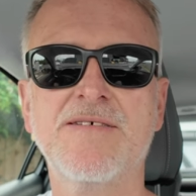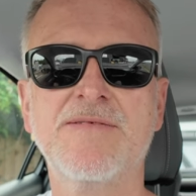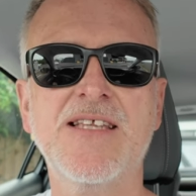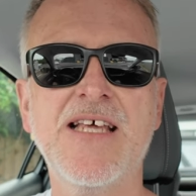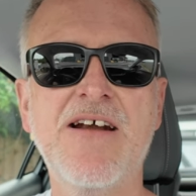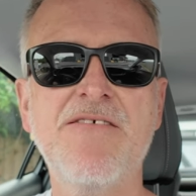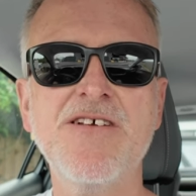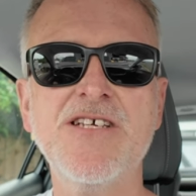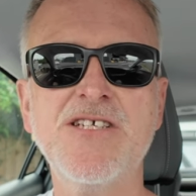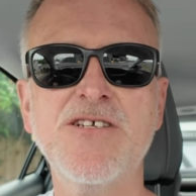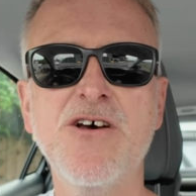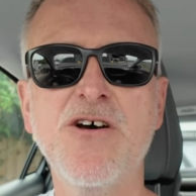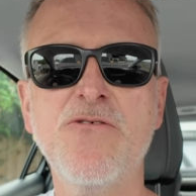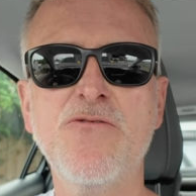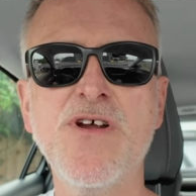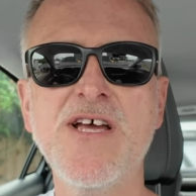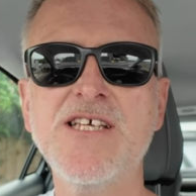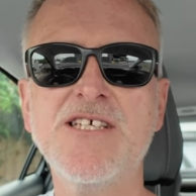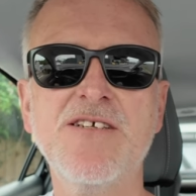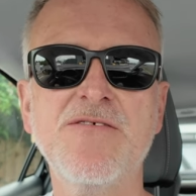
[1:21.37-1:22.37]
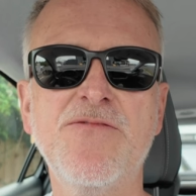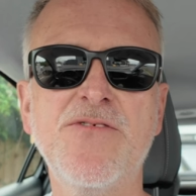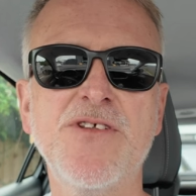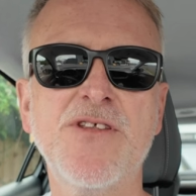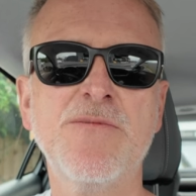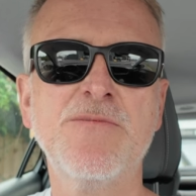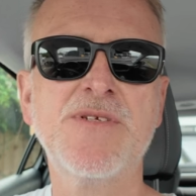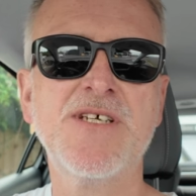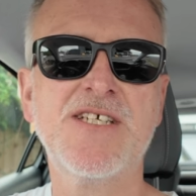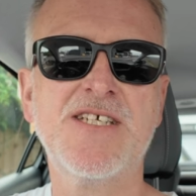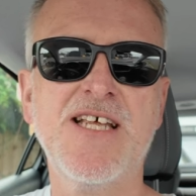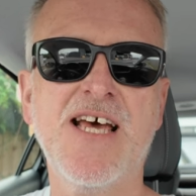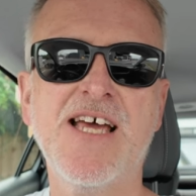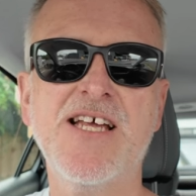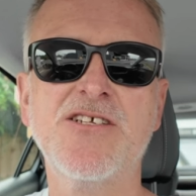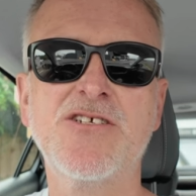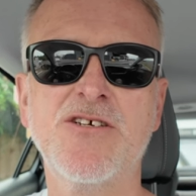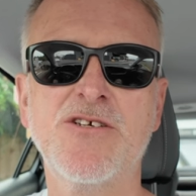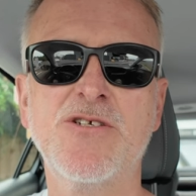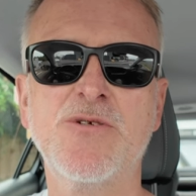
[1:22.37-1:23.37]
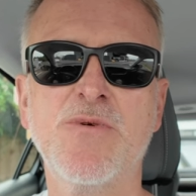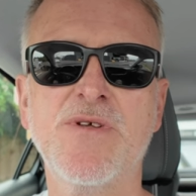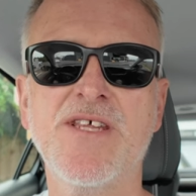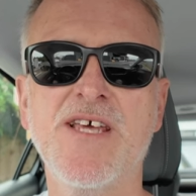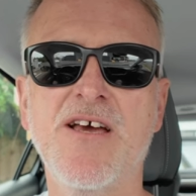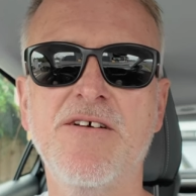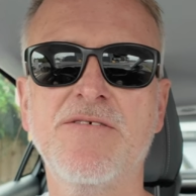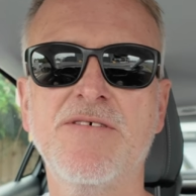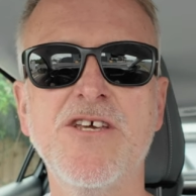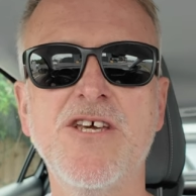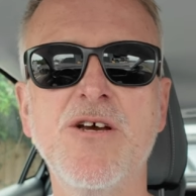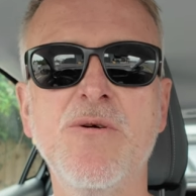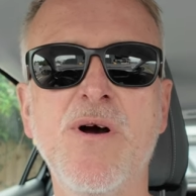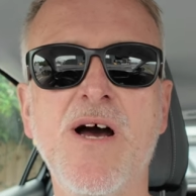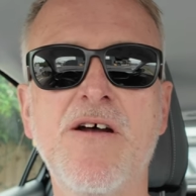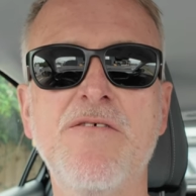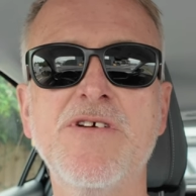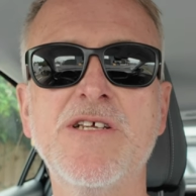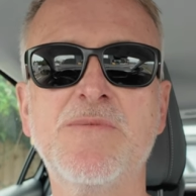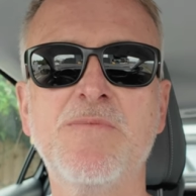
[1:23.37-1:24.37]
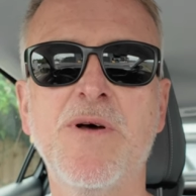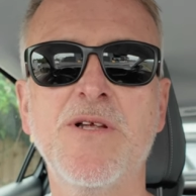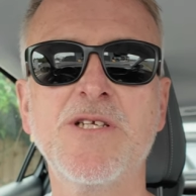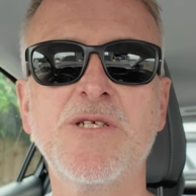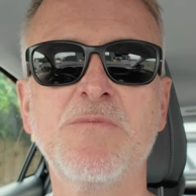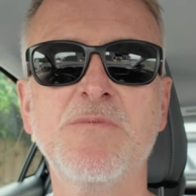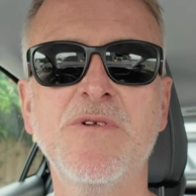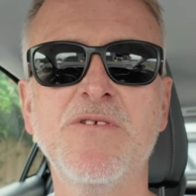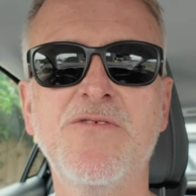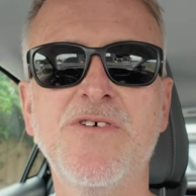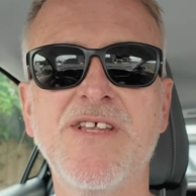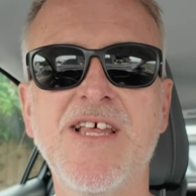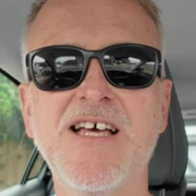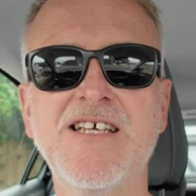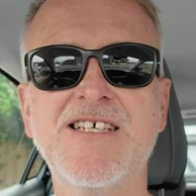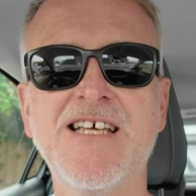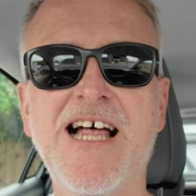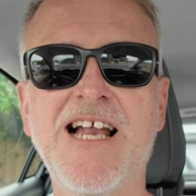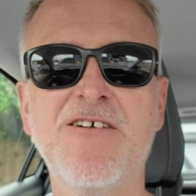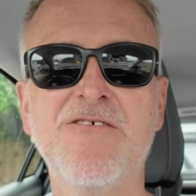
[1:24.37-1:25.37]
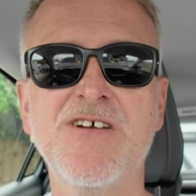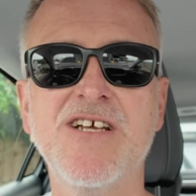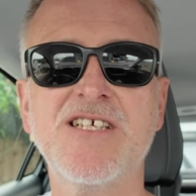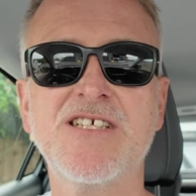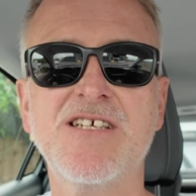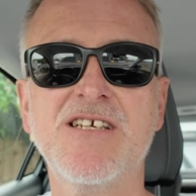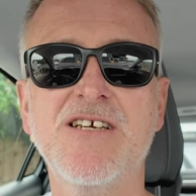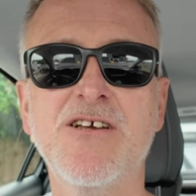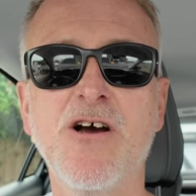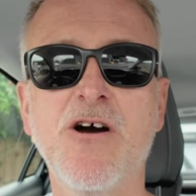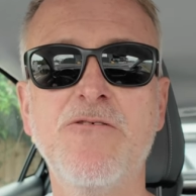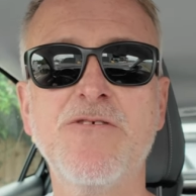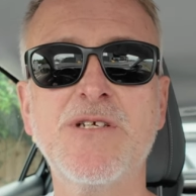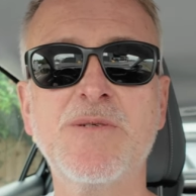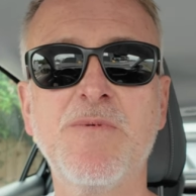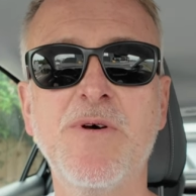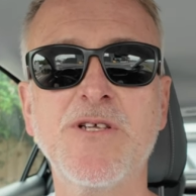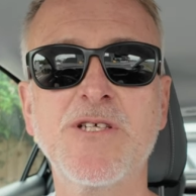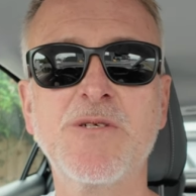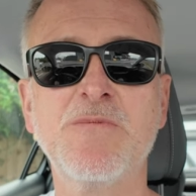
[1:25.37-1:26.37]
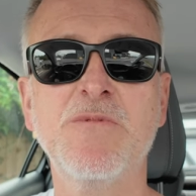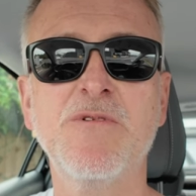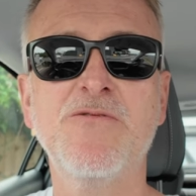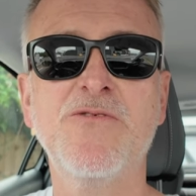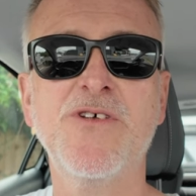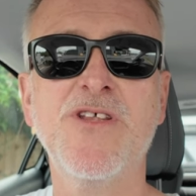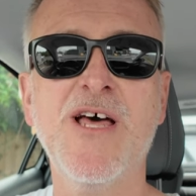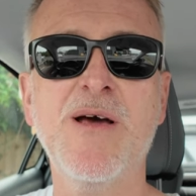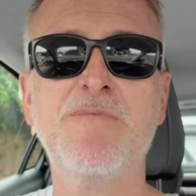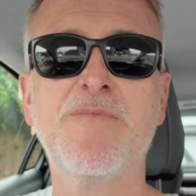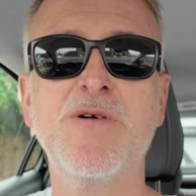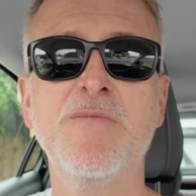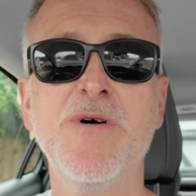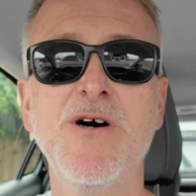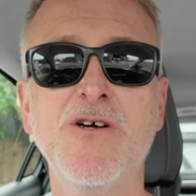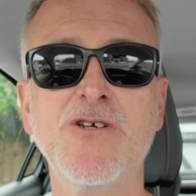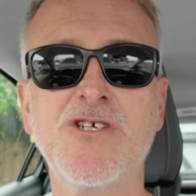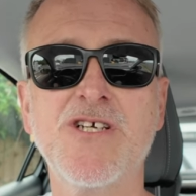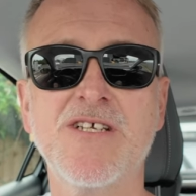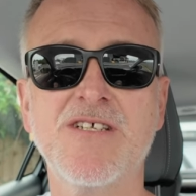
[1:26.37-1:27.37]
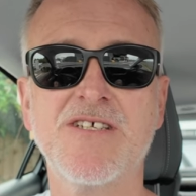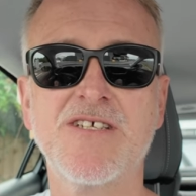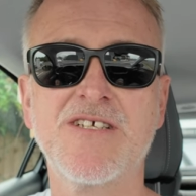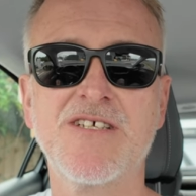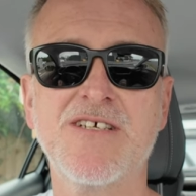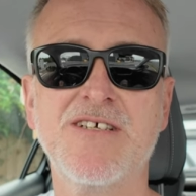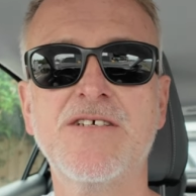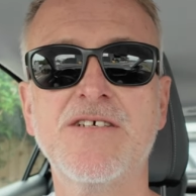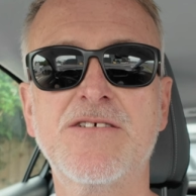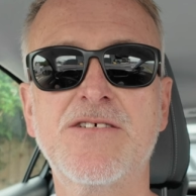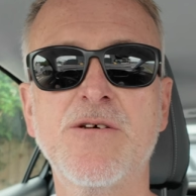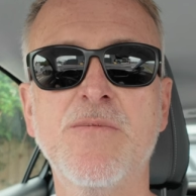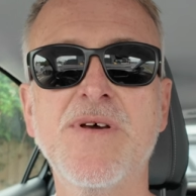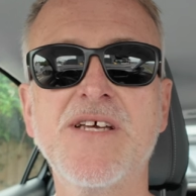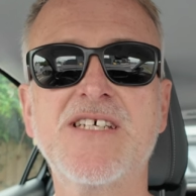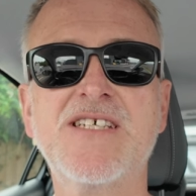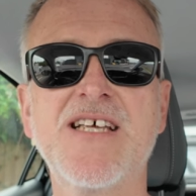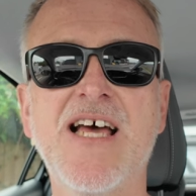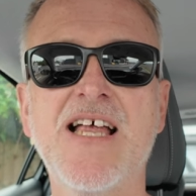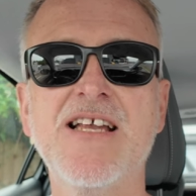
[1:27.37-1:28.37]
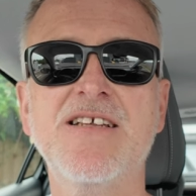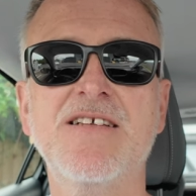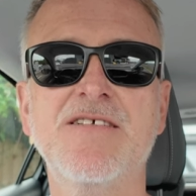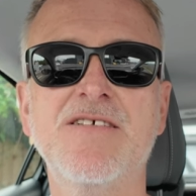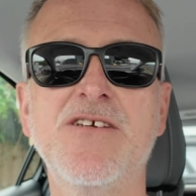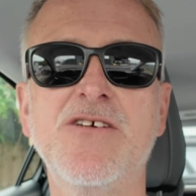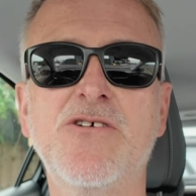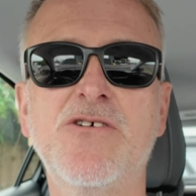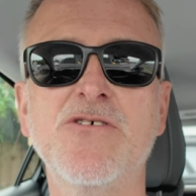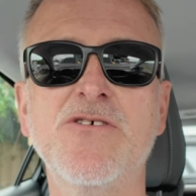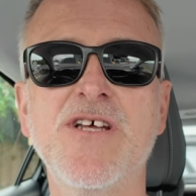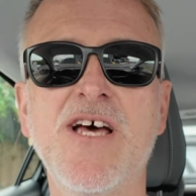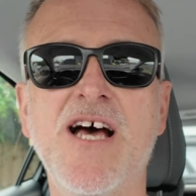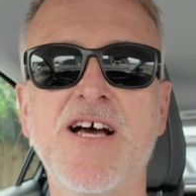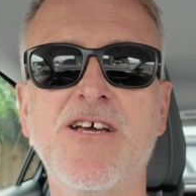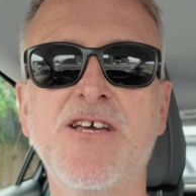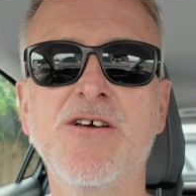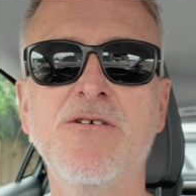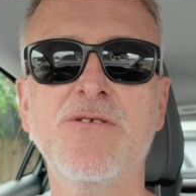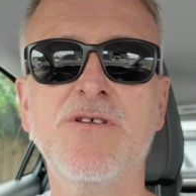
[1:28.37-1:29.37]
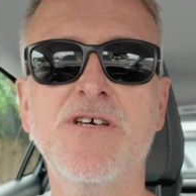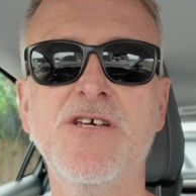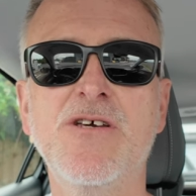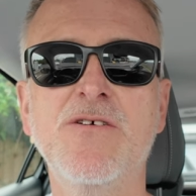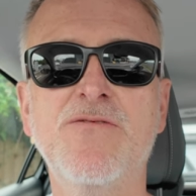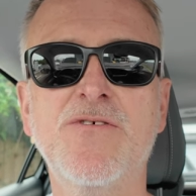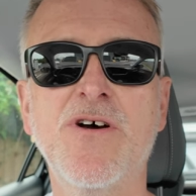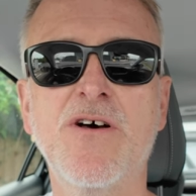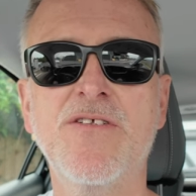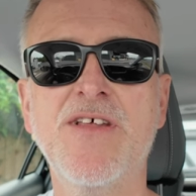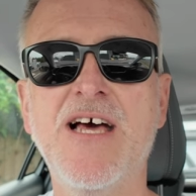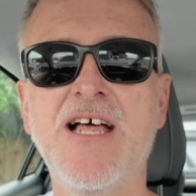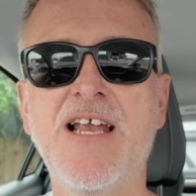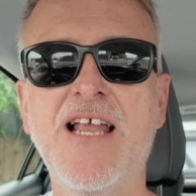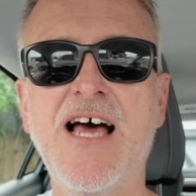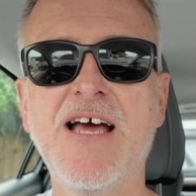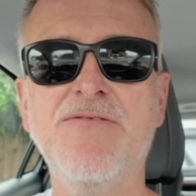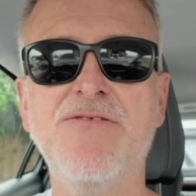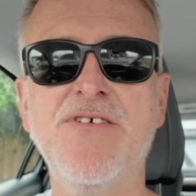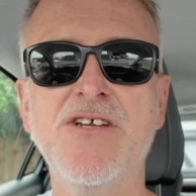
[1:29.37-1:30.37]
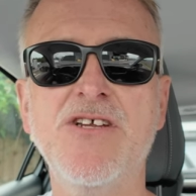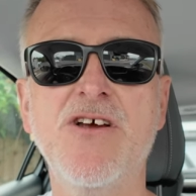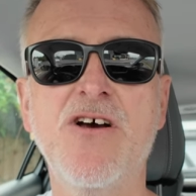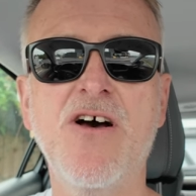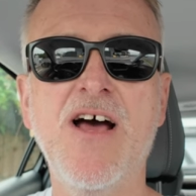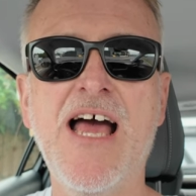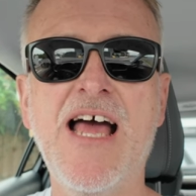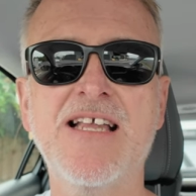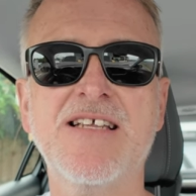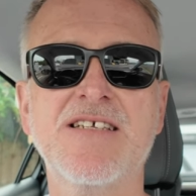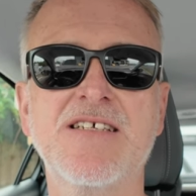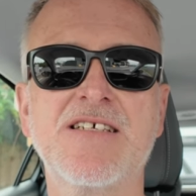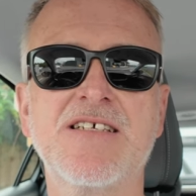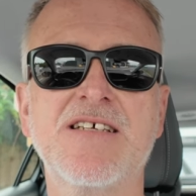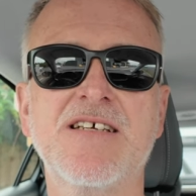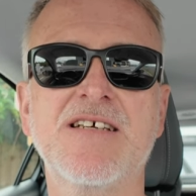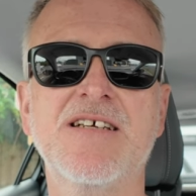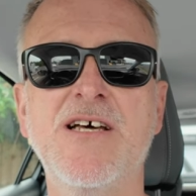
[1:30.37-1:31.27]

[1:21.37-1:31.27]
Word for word: There is no reason for them to stay in touch with you. You are responsible for their salaries. You're responsible for their promotions. To some extent, you could argue that you've got their life in your hands.